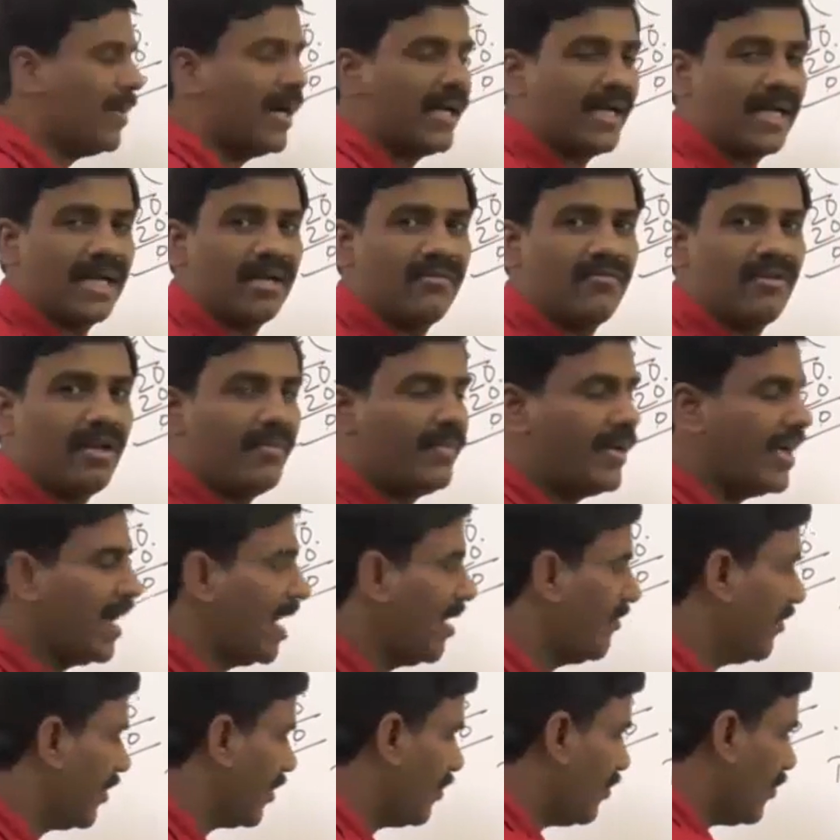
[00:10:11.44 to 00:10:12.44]
by 10, we'll be
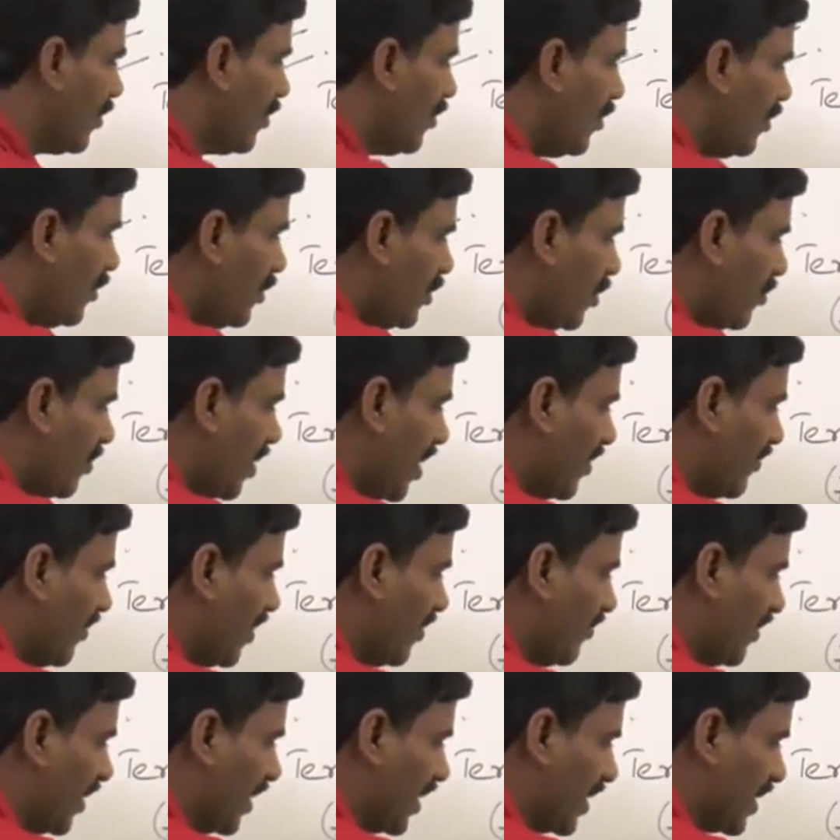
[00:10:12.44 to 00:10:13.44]
having 2 by
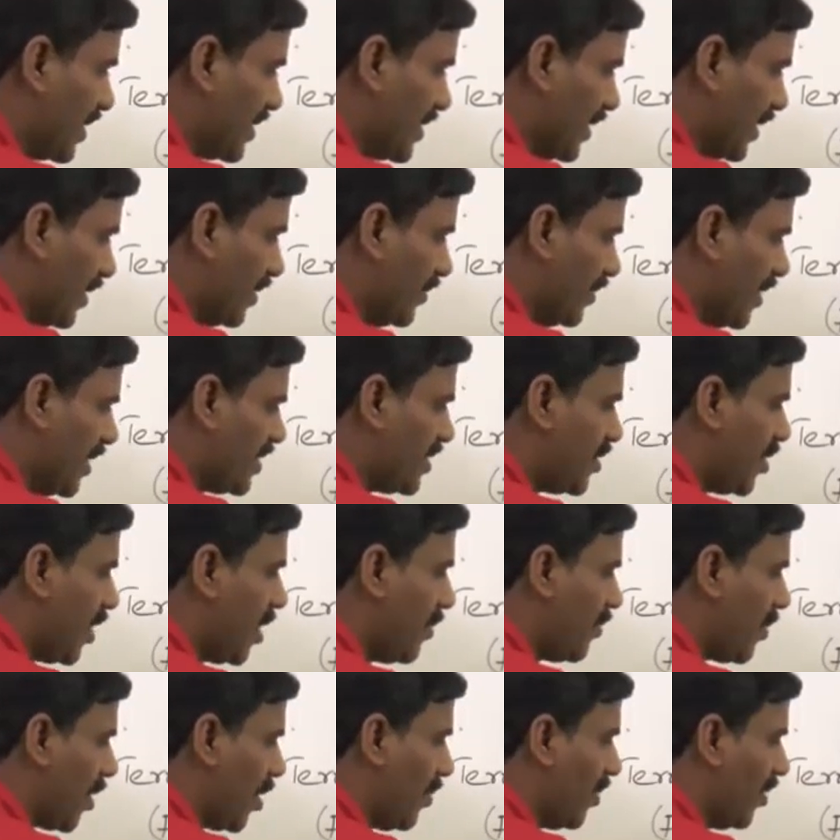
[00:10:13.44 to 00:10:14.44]
5, we can say. That's not
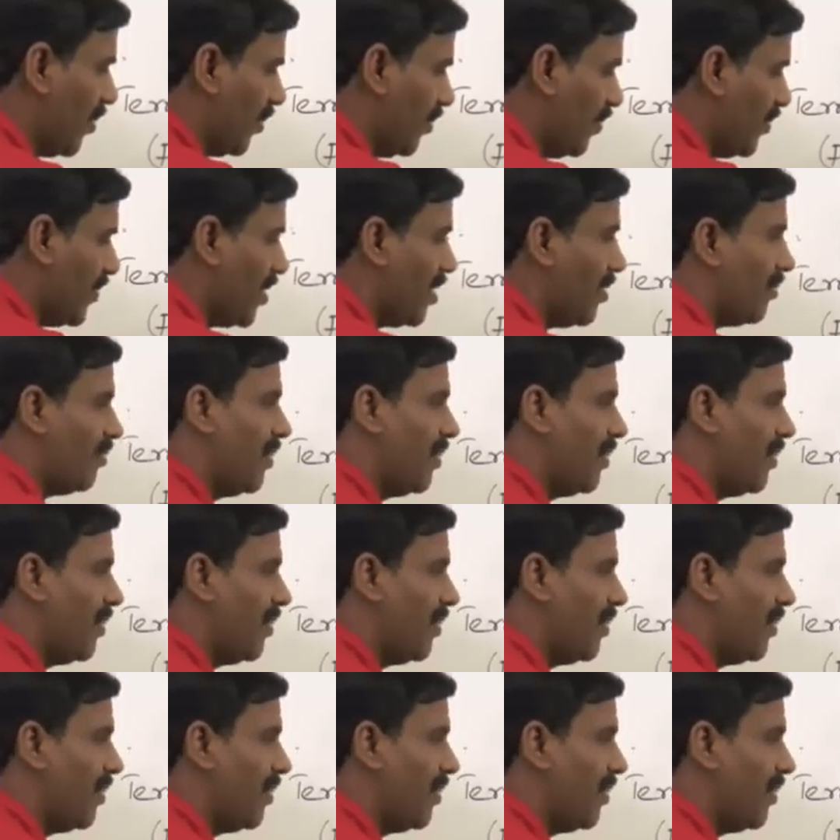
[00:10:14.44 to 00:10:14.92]
a problem.